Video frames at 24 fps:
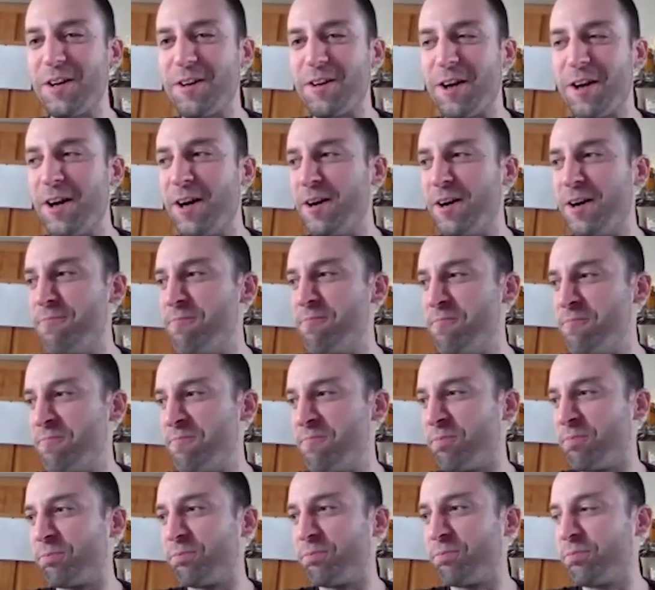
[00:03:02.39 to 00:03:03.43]
Um,
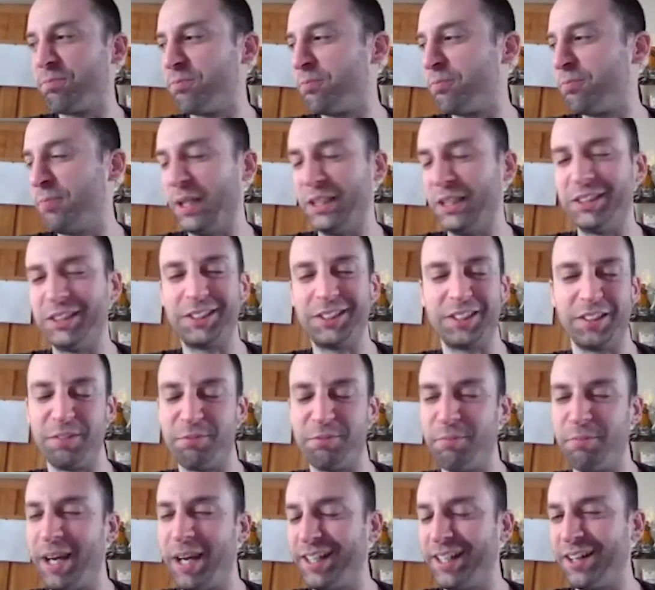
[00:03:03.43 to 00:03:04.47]
but st-
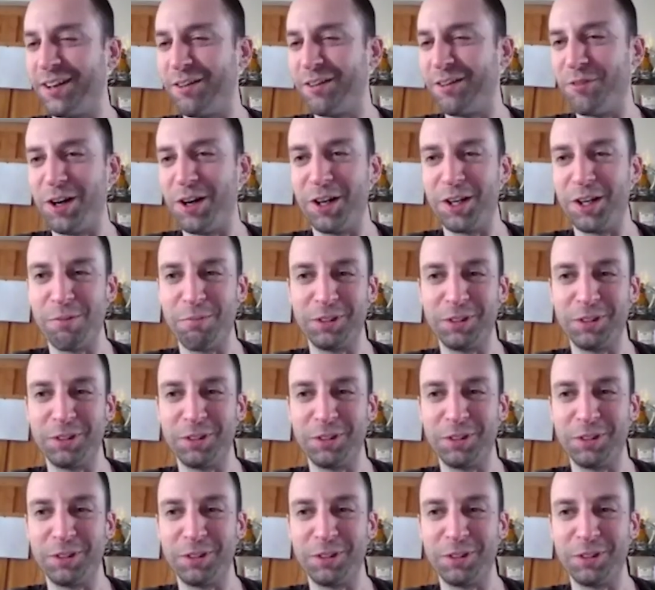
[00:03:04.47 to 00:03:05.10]
making a volume